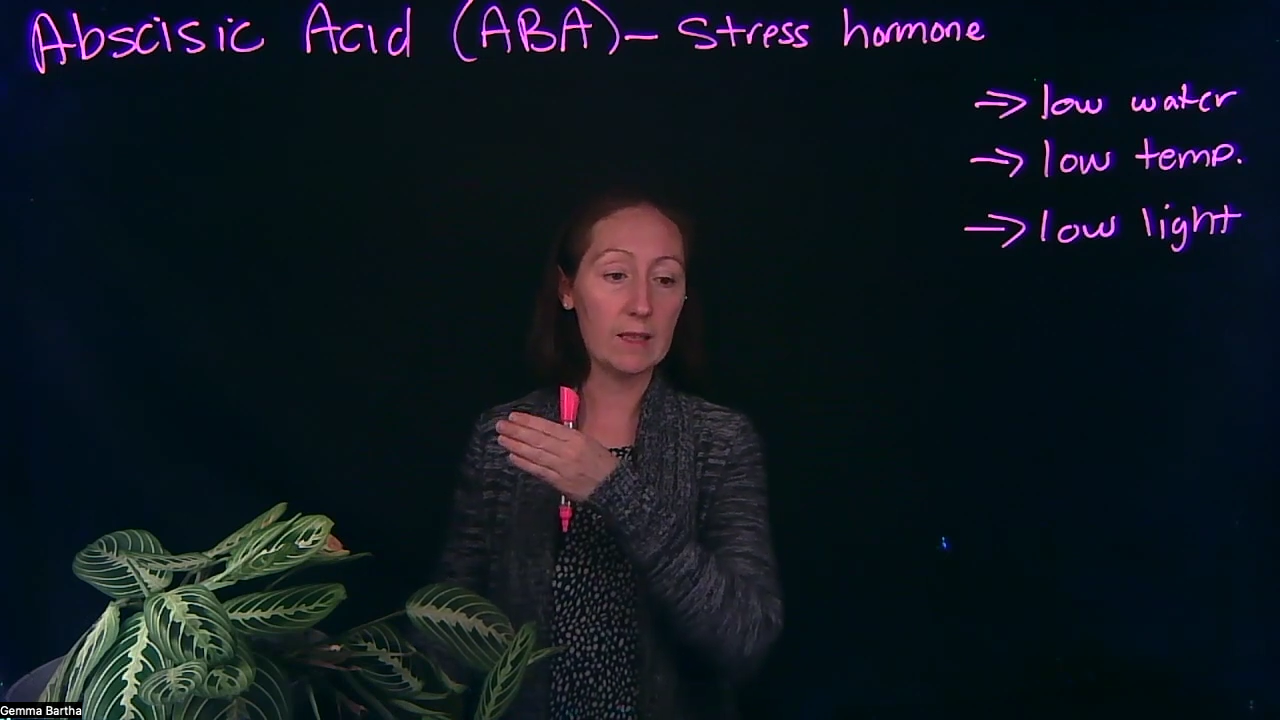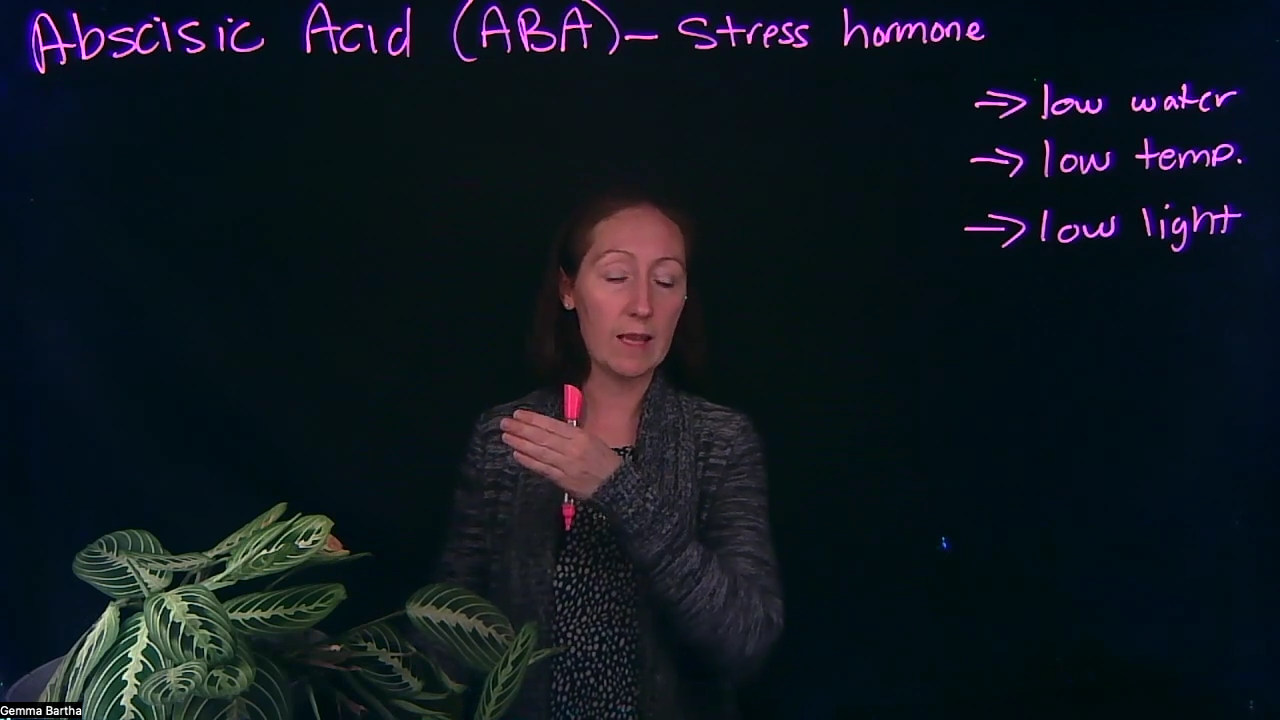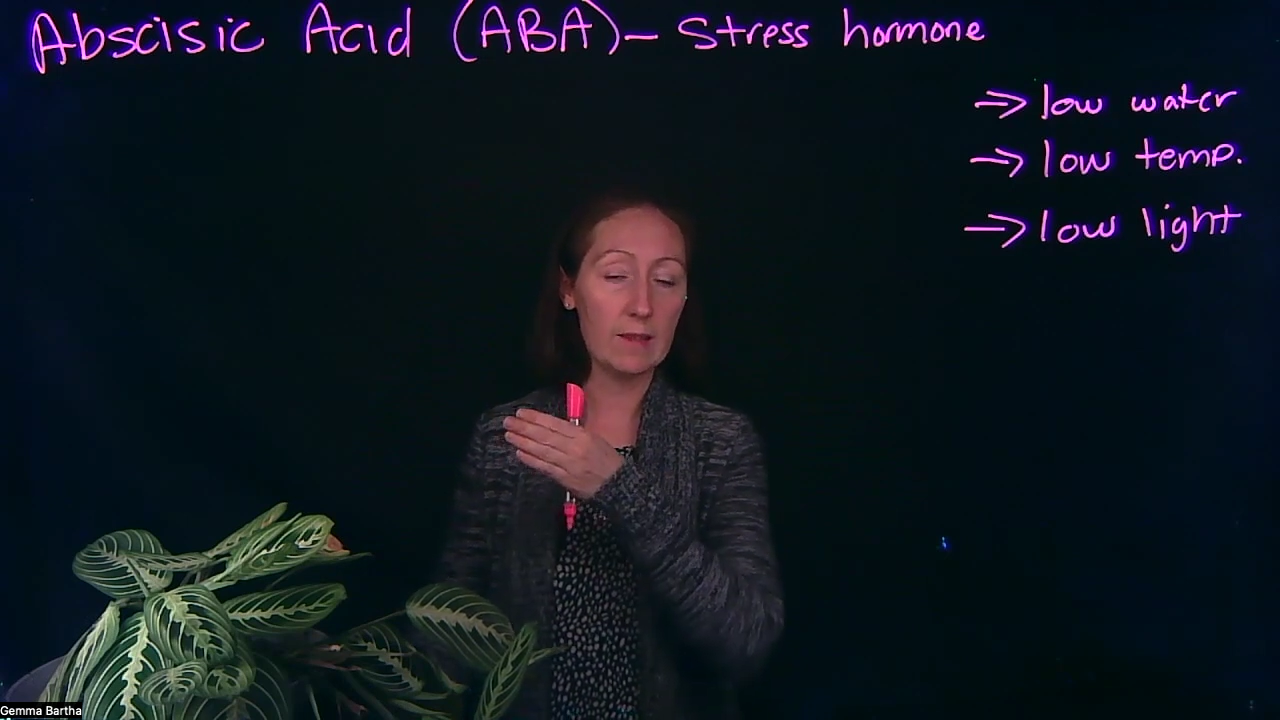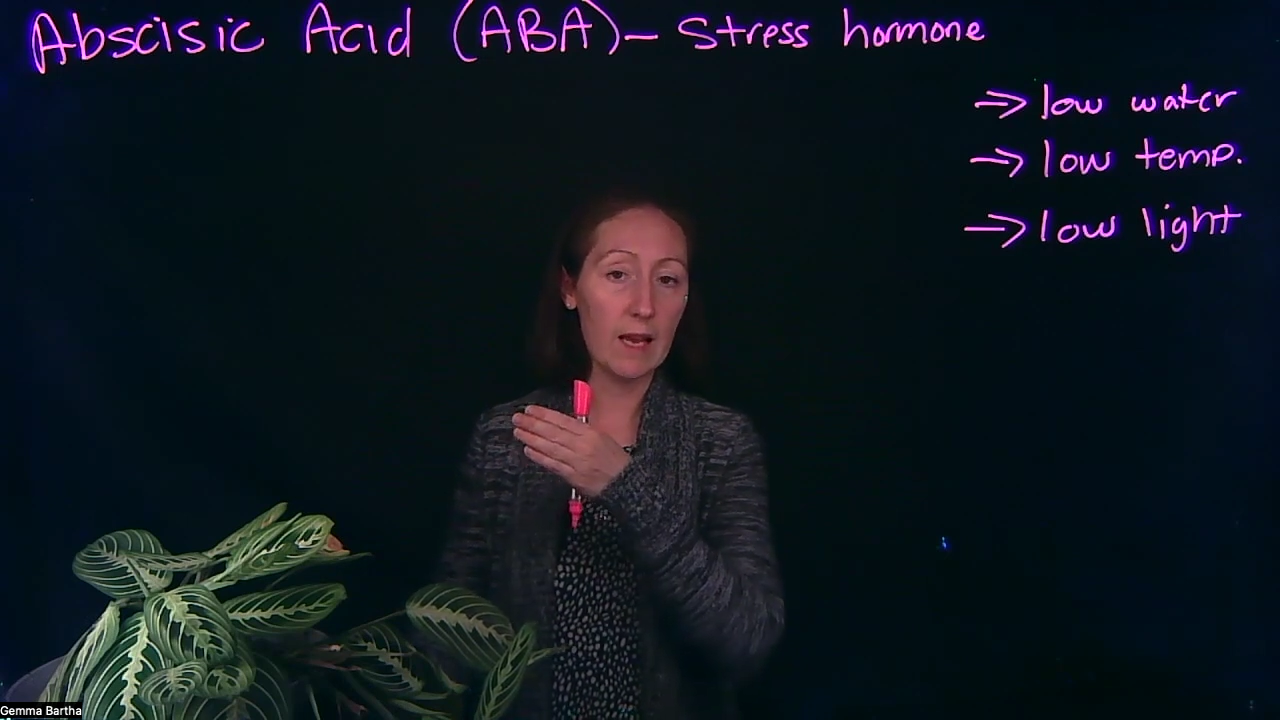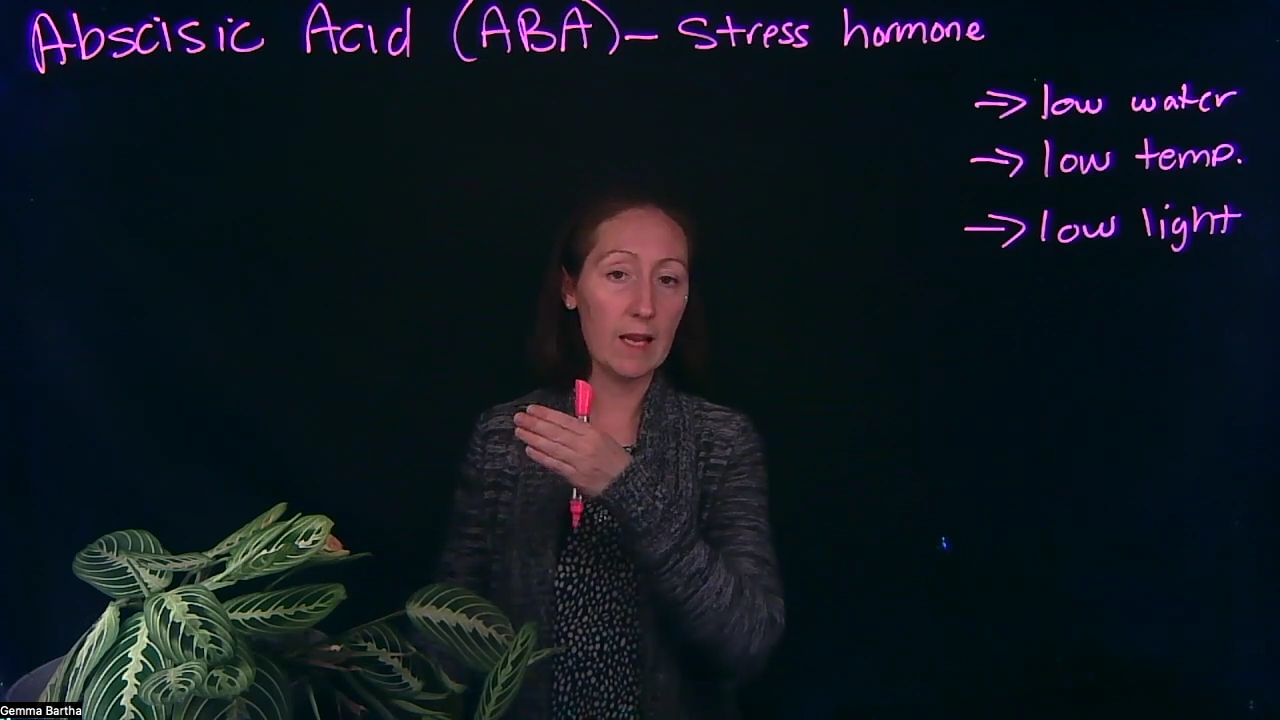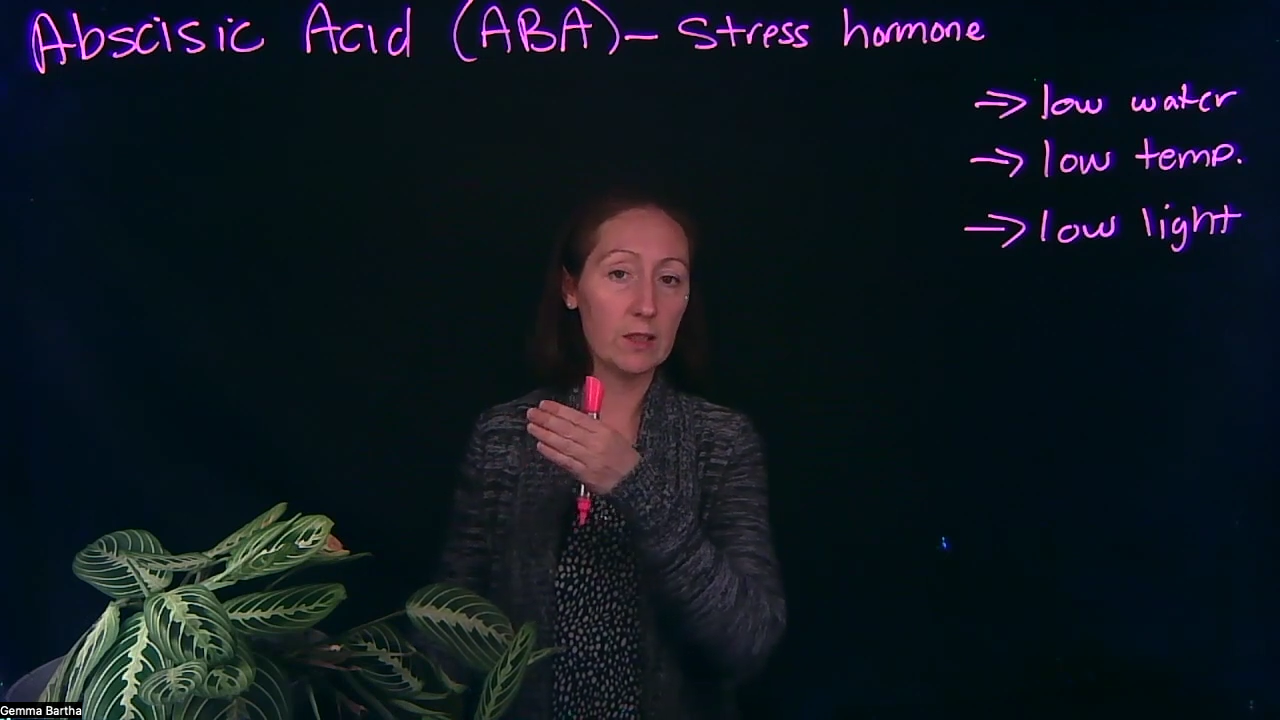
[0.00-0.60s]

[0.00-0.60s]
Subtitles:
then that's